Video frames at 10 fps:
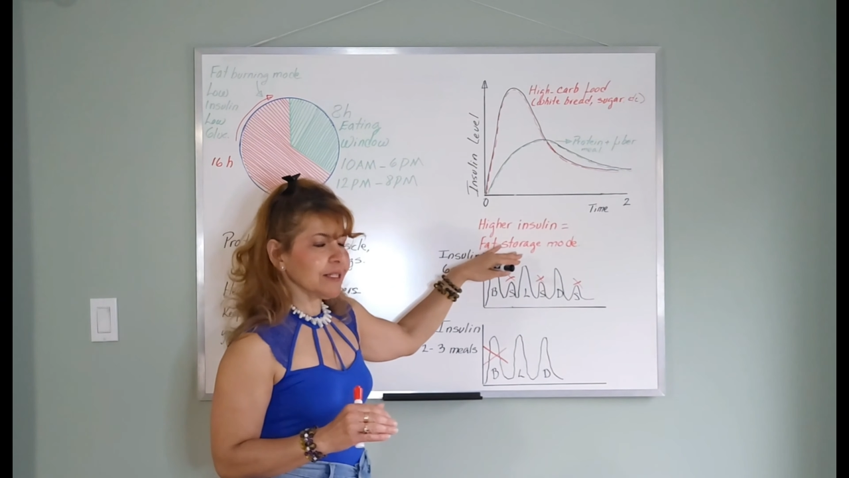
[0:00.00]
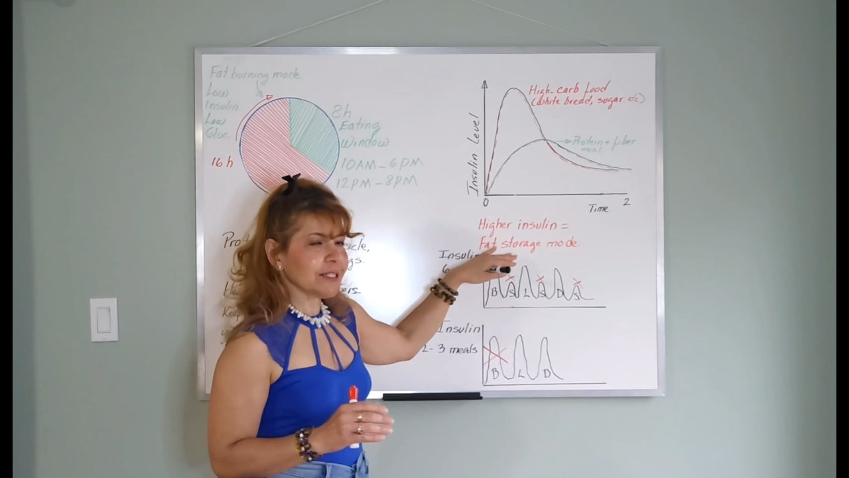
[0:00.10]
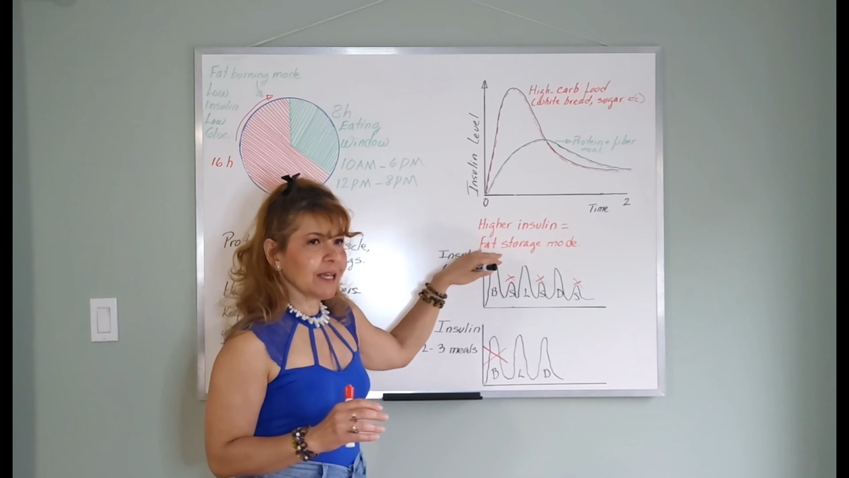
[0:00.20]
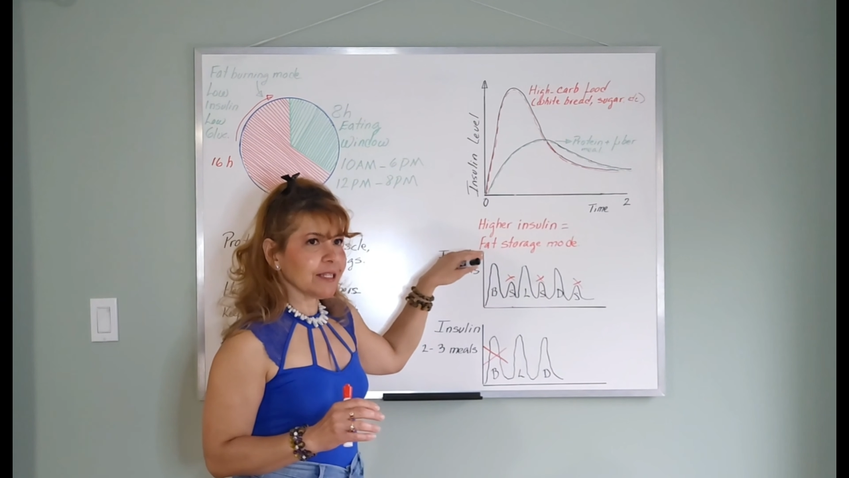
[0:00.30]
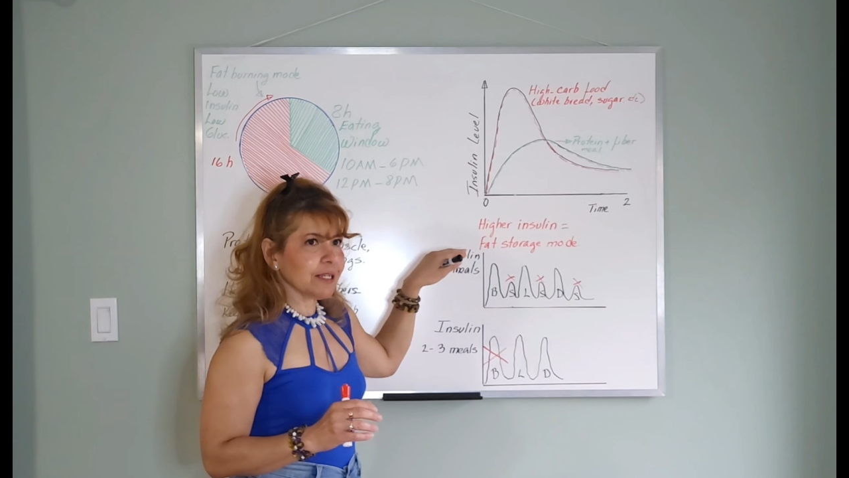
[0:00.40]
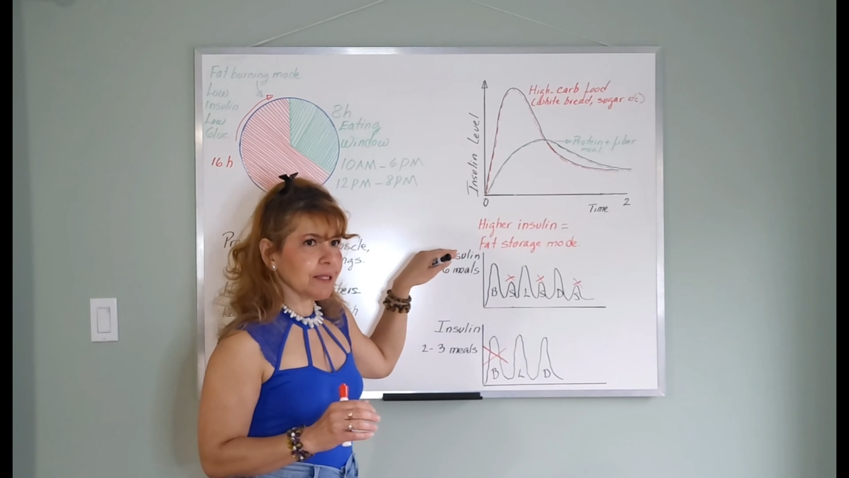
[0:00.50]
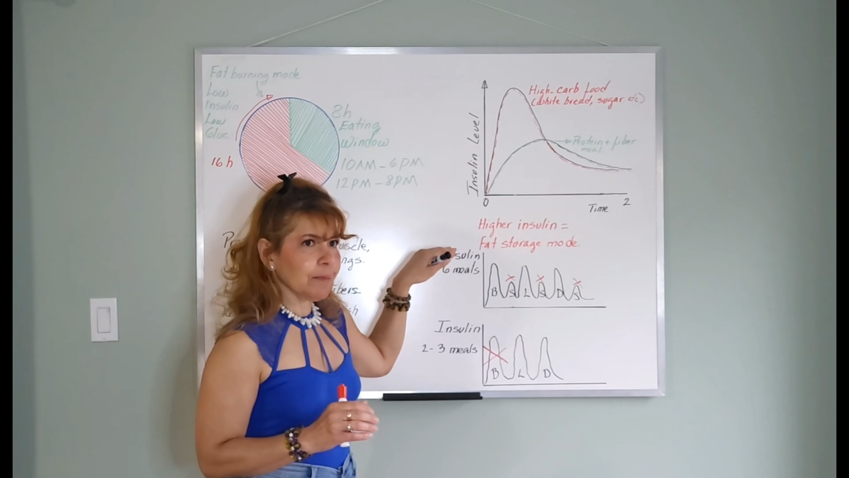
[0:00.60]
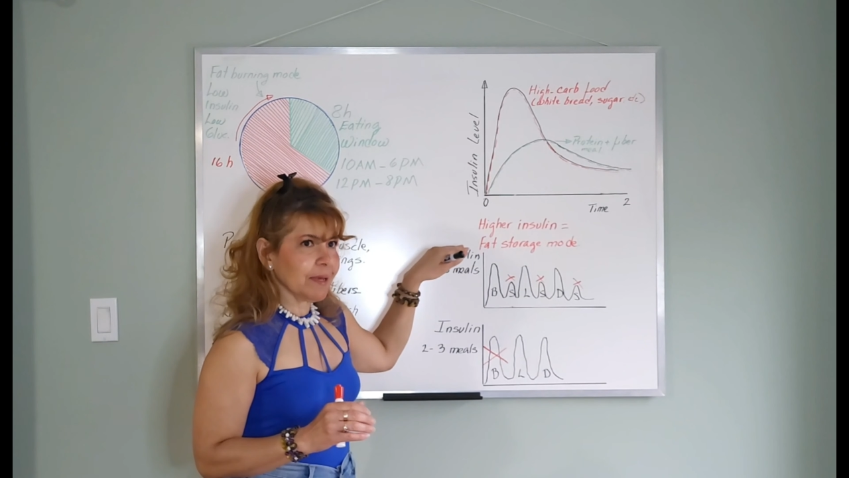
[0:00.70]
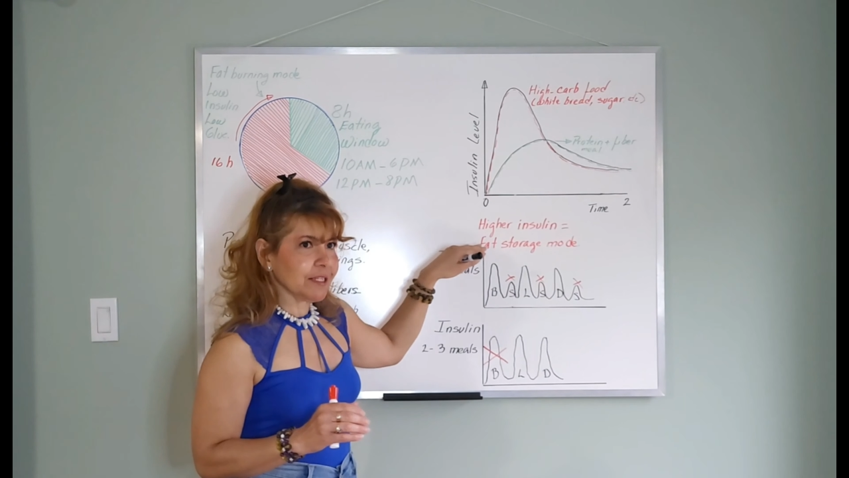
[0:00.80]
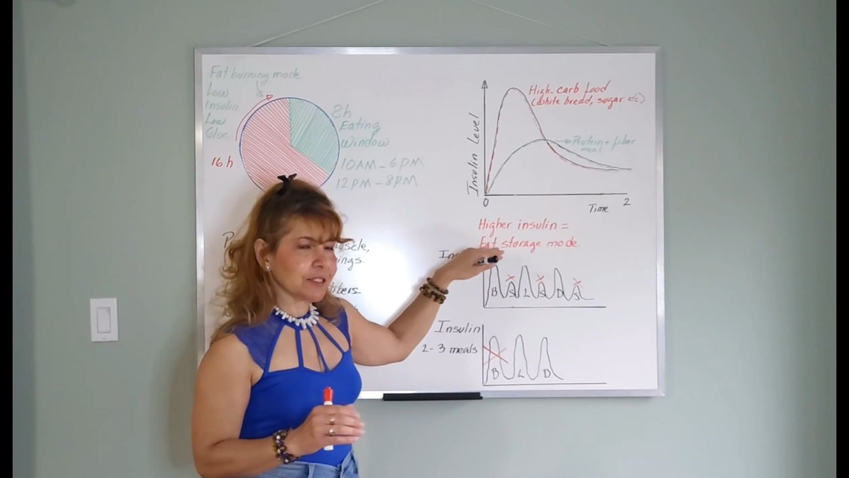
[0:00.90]
is getting
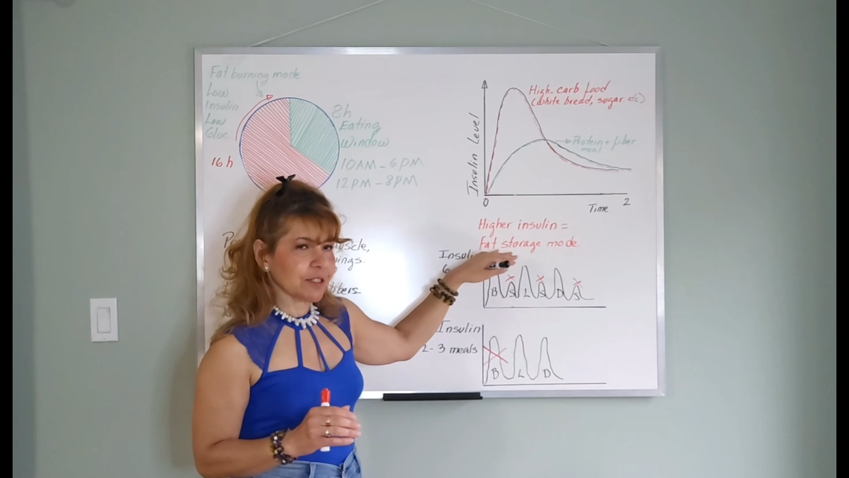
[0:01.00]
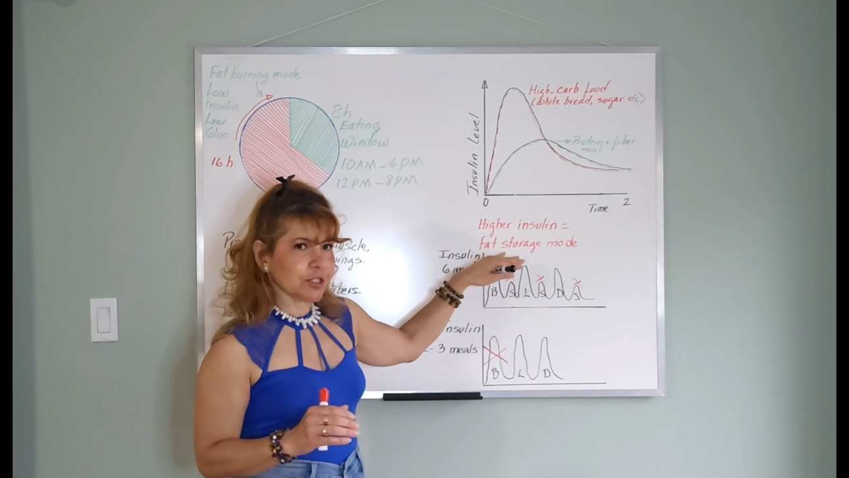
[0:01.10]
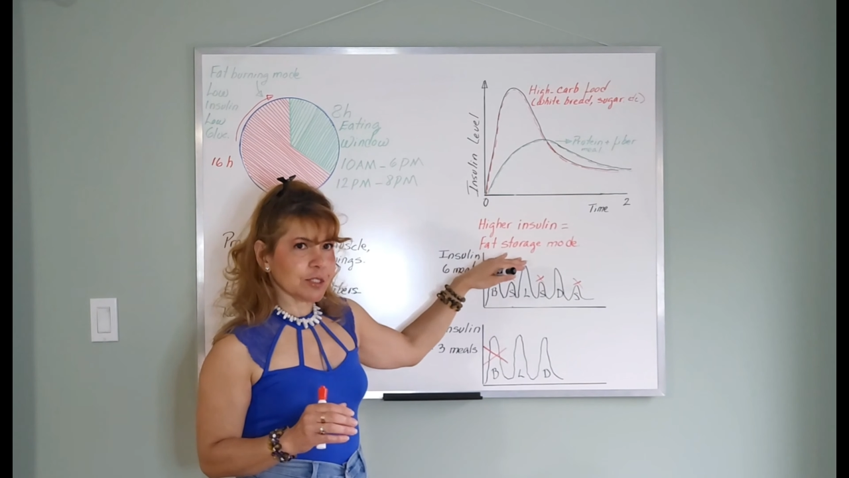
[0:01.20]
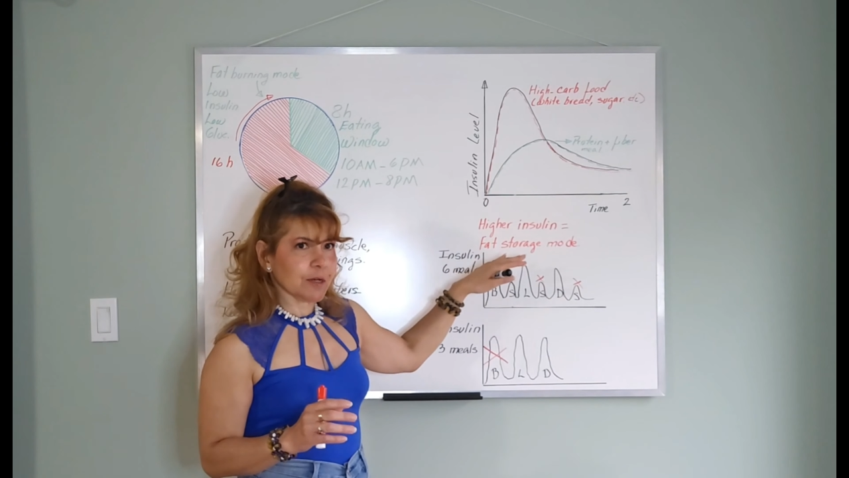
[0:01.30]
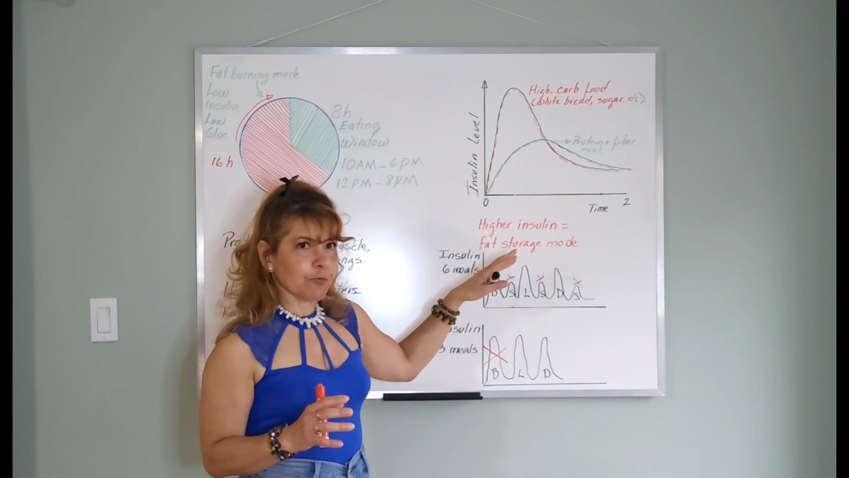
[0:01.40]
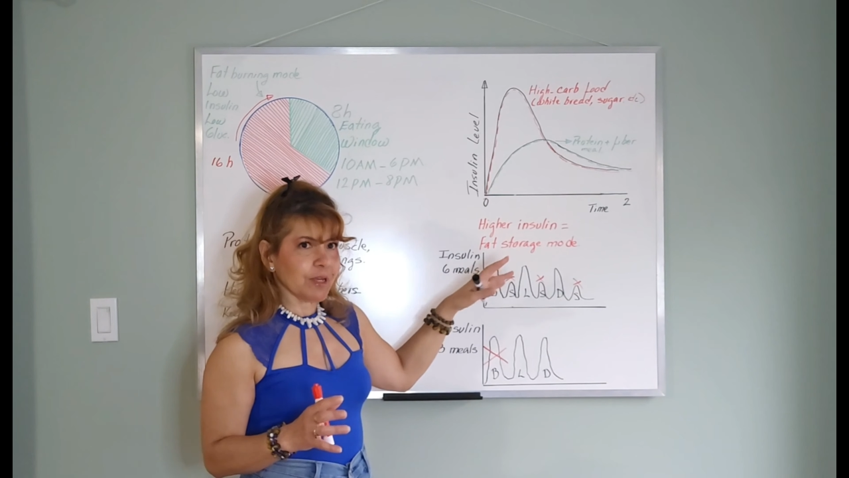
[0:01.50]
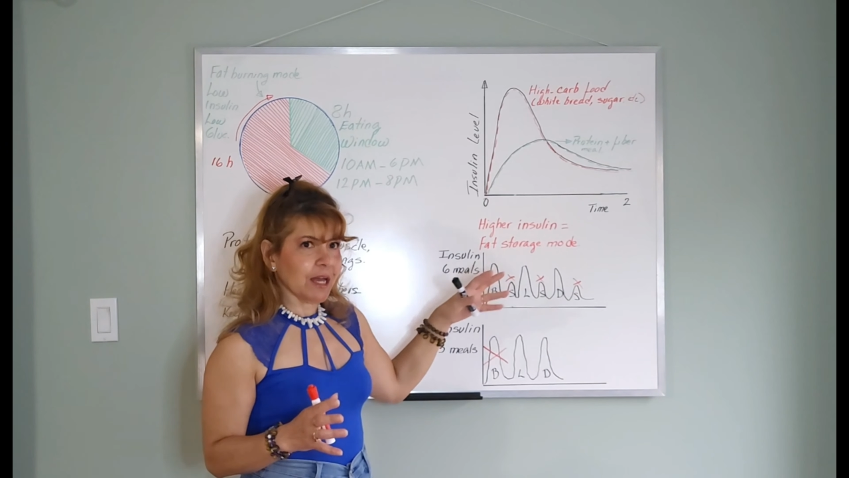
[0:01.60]
the message that